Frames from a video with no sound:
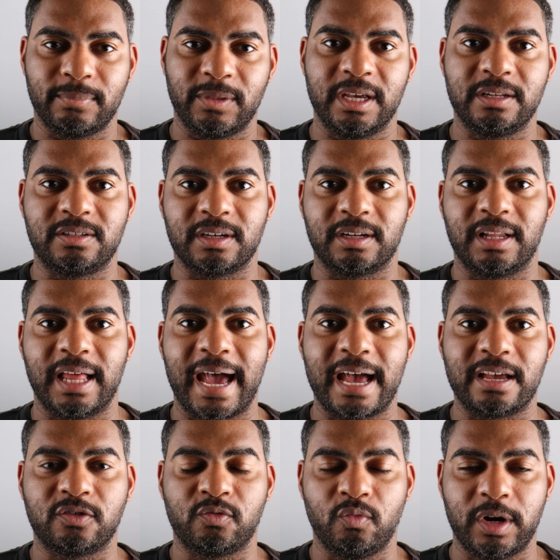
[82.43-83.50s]
It's a
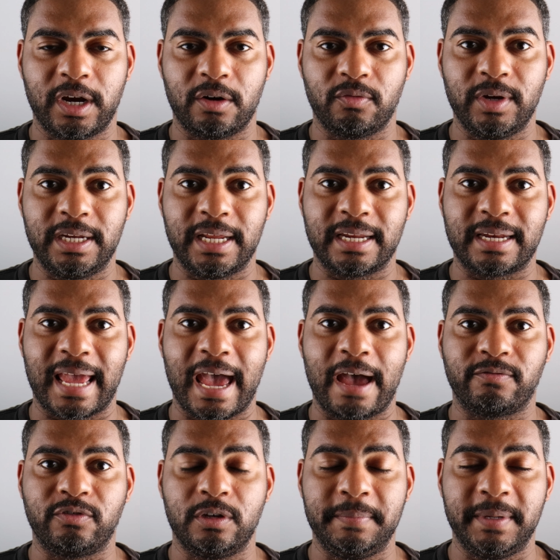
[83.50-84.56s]
class where we didn't
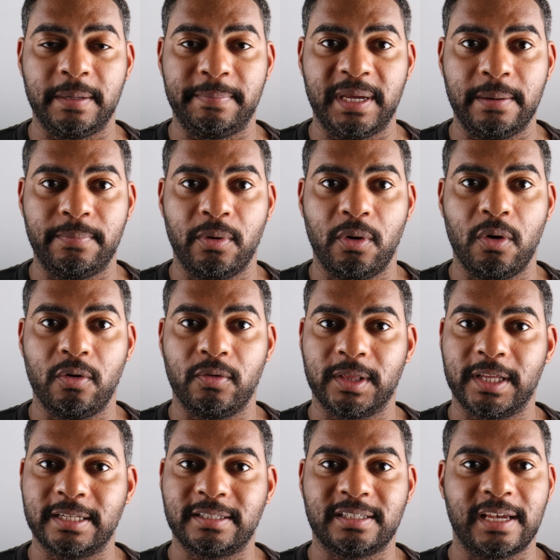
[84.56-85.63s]
have too many people.
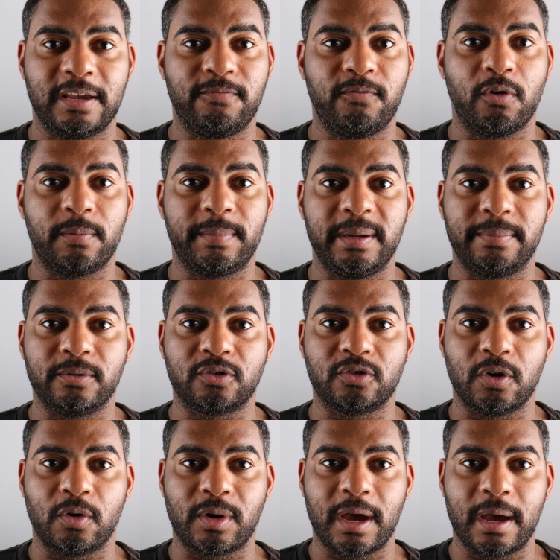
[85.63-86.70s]
Let's say 4 people
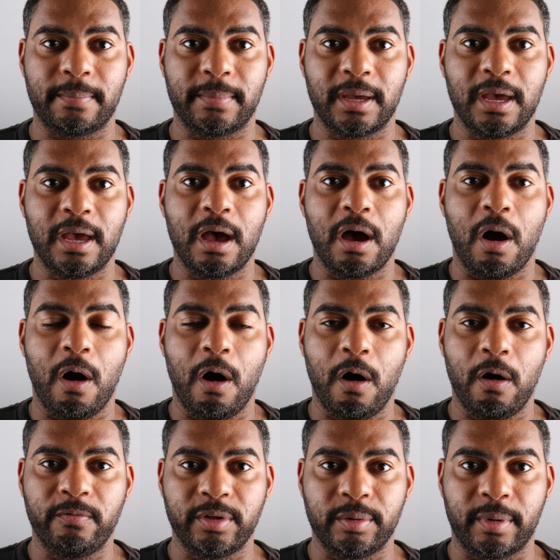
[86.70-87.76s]
showed up.
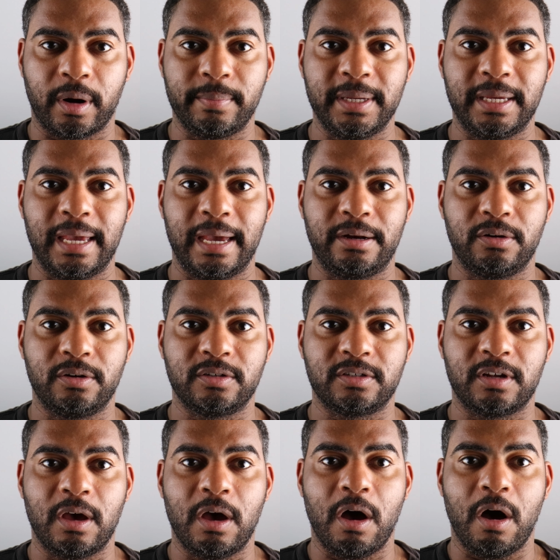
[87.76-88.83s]
All of them are
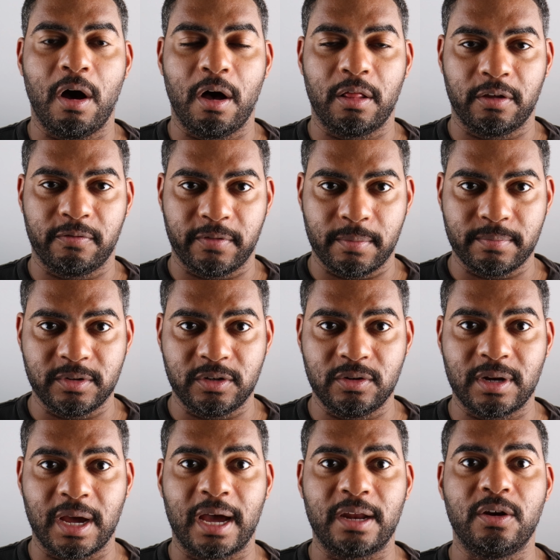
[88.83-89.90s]
beginners. All of them do
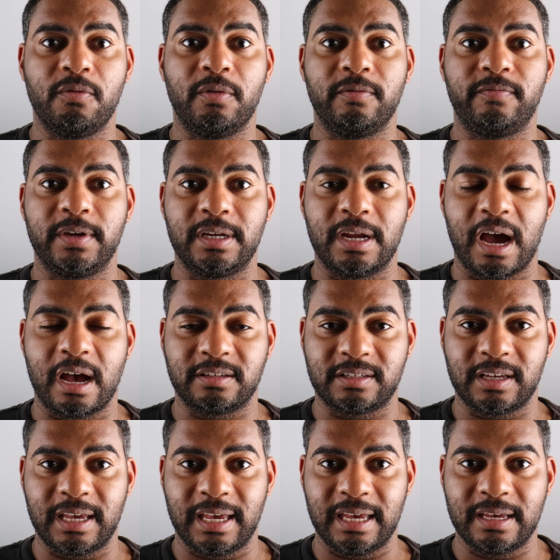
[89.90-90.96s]
not know what
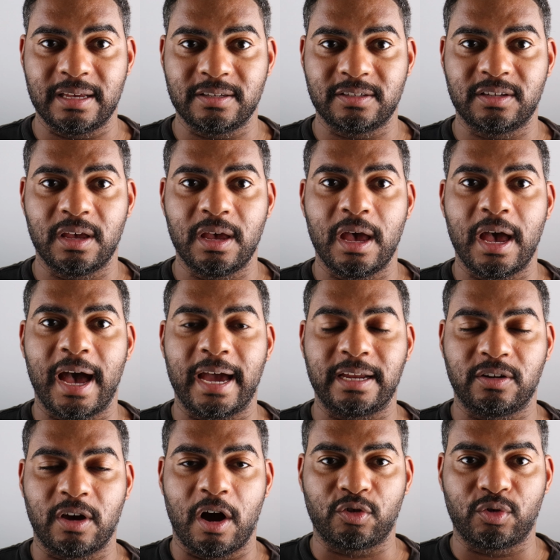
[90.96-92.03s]
vinyasa is. I
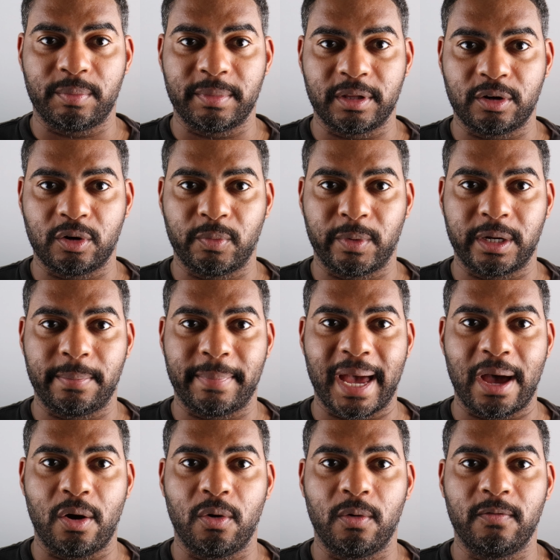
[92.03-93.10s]
talked to them a little bit
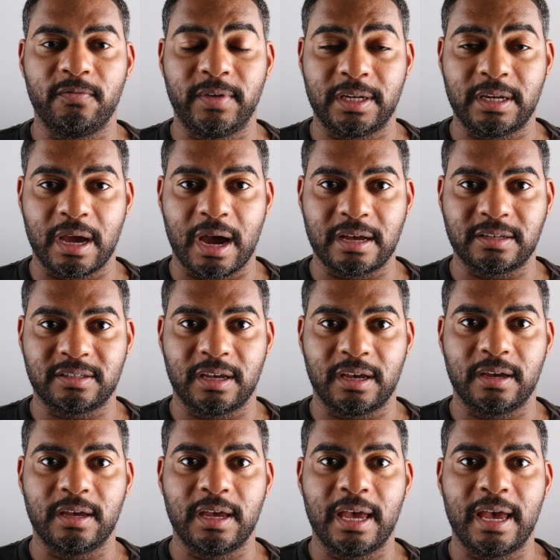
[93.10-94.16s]
about
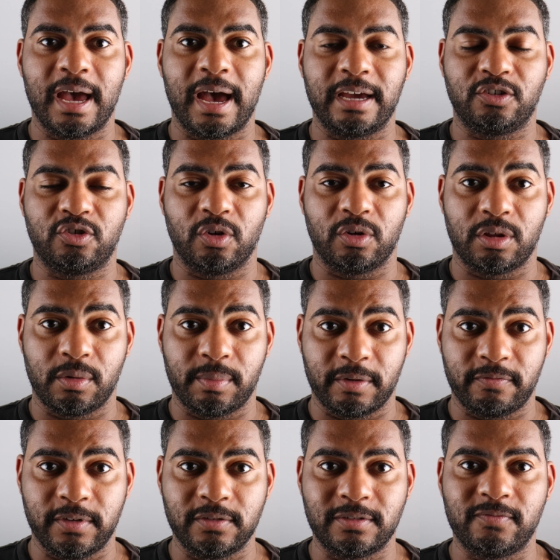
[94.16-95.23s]
vinyasa. I show them a
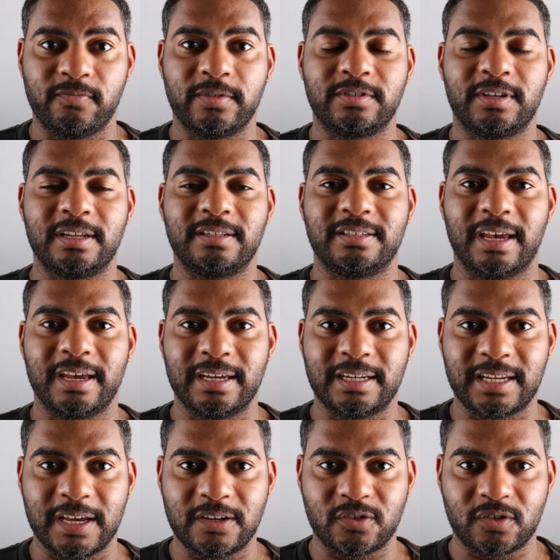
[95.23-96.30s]
few sun
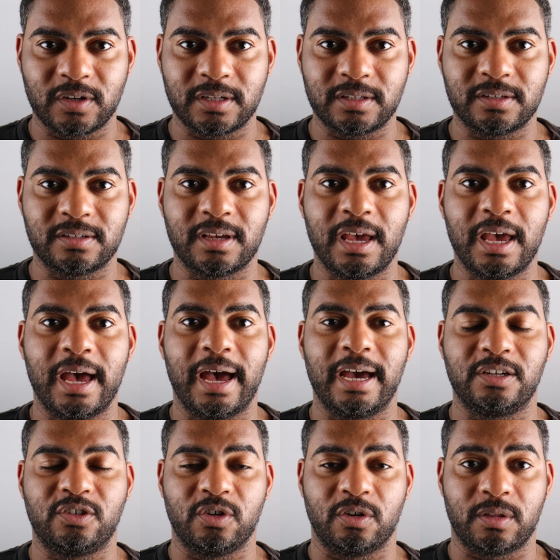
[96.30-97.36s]
salutations. I
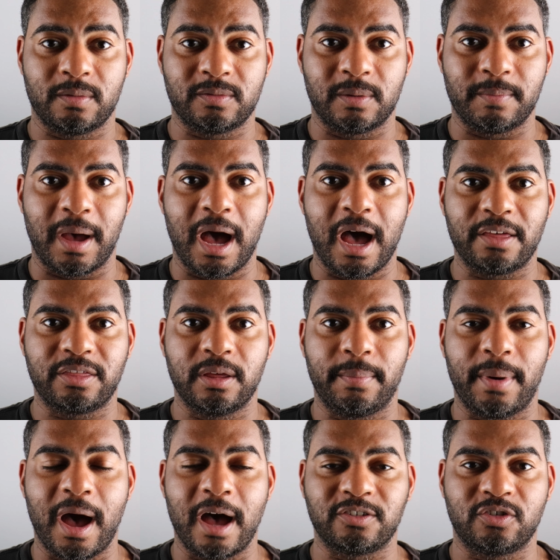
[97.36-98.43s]
show them some hatha
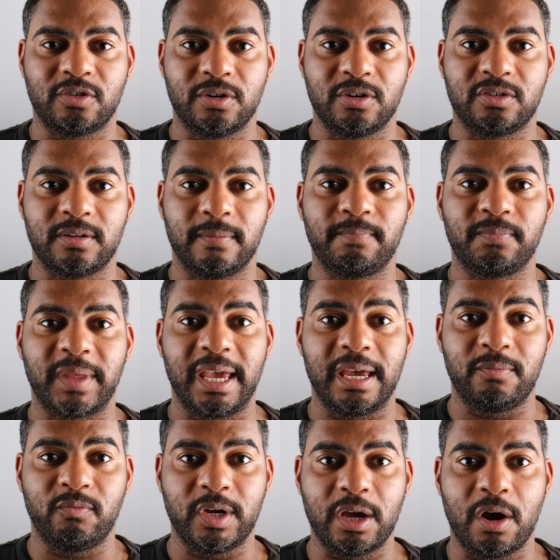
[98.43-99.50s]
postures,
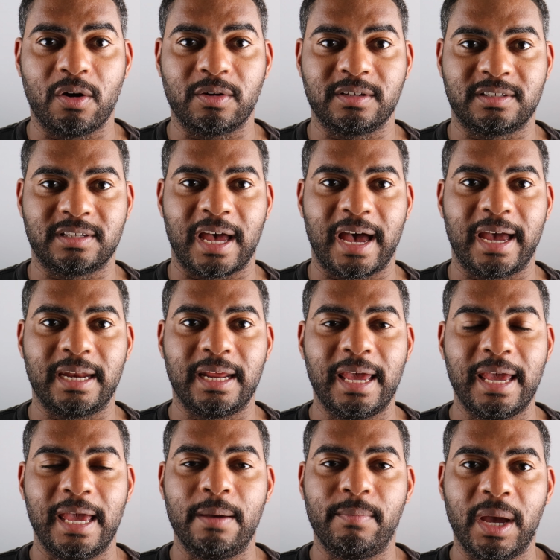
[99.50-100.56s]
and we all decide
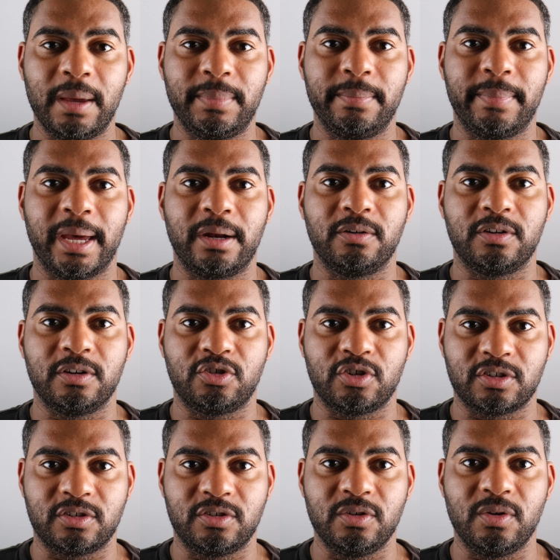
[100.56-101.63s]
it might be better to
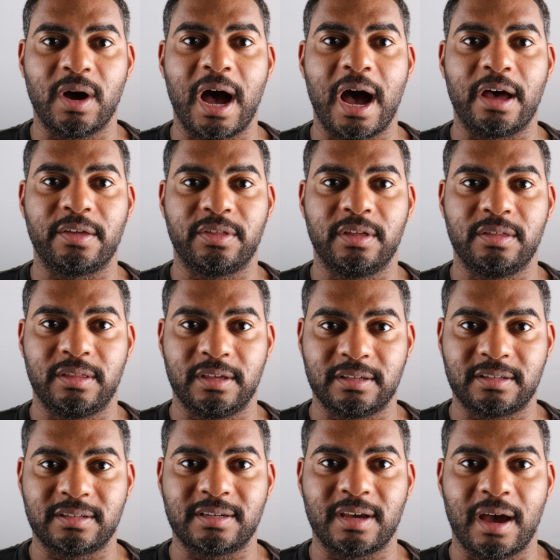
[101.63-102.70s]
just do hatha
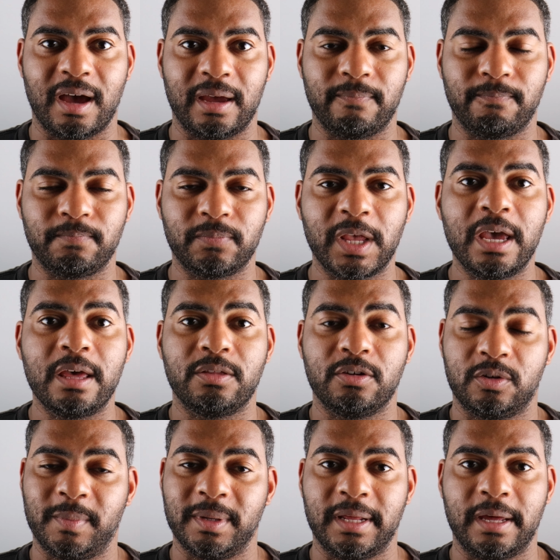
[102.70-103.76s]
this time.
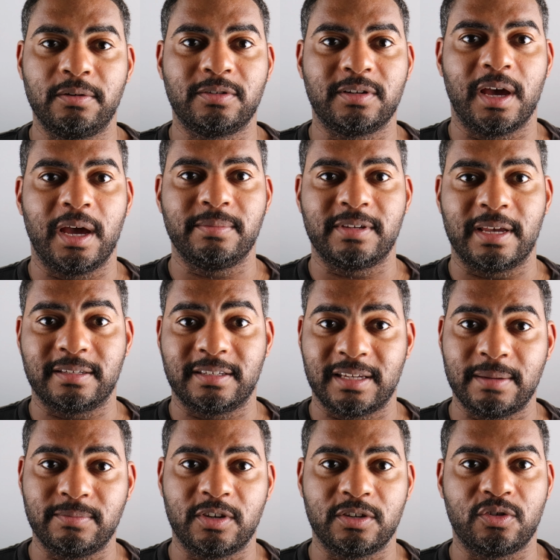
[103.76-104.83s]
There's been other times that
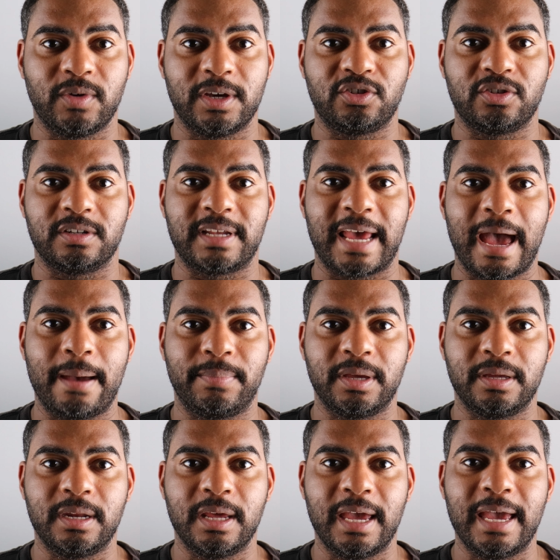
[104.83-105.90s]
same situation has
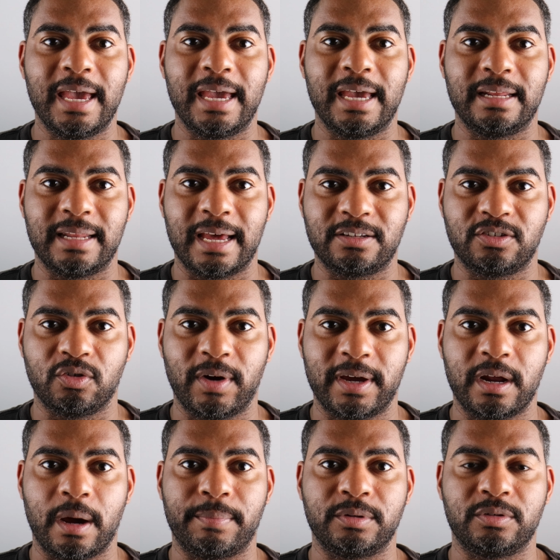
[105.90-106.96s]
happened, and that's a
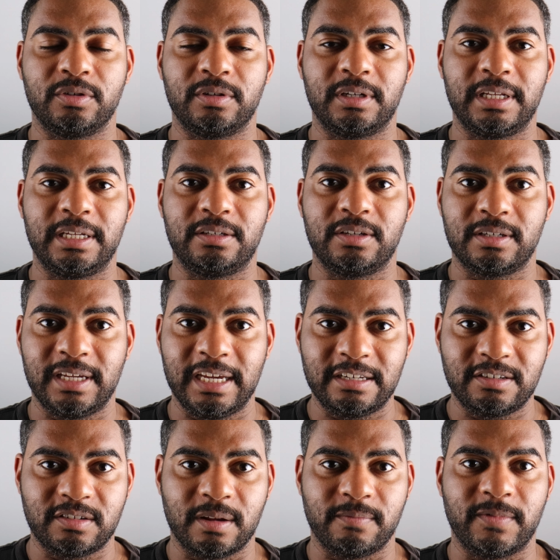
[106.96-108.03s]
great opportunity to
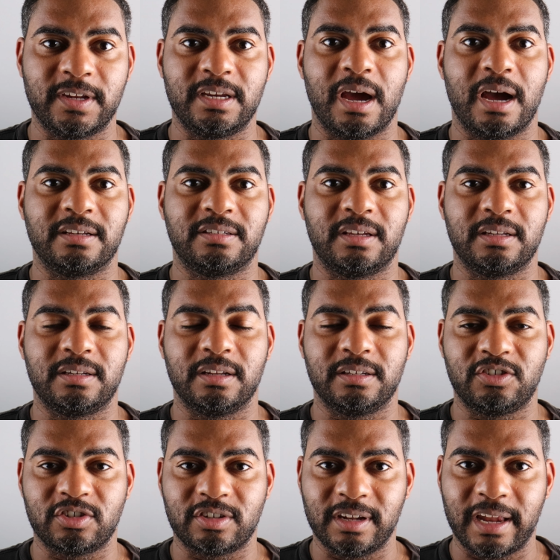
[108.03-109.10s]
teach them vinyasa. They'll
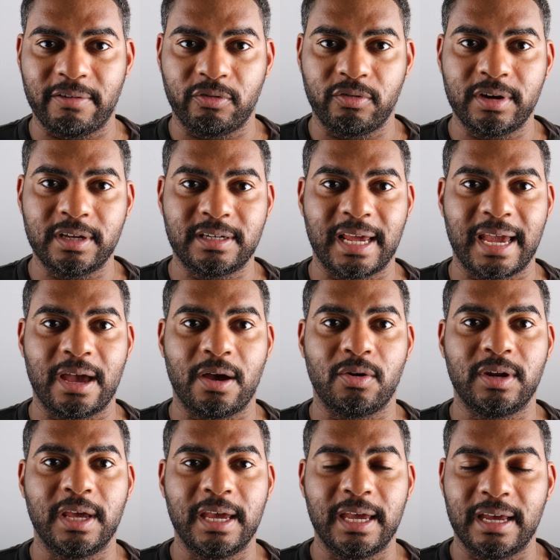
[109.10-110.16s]
just level it
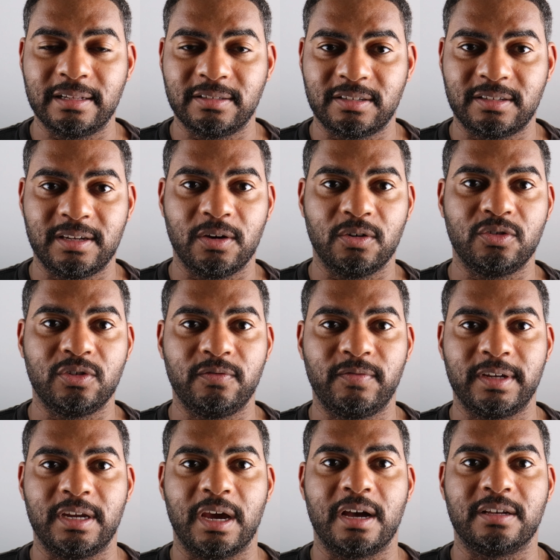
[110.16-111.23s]
down and still do
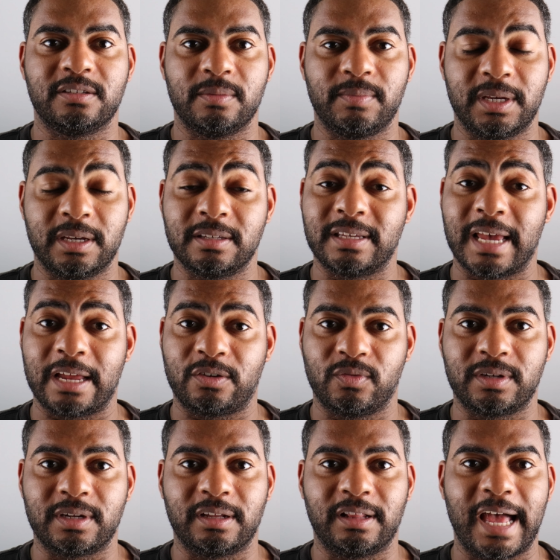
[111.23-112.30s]
vinyasa because that's
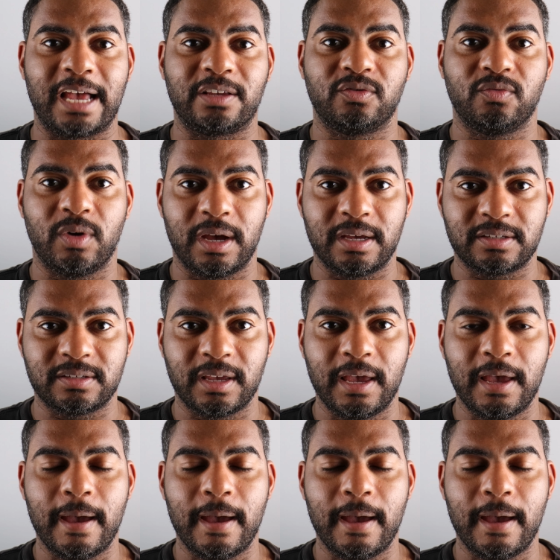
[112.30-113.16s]
what the class was.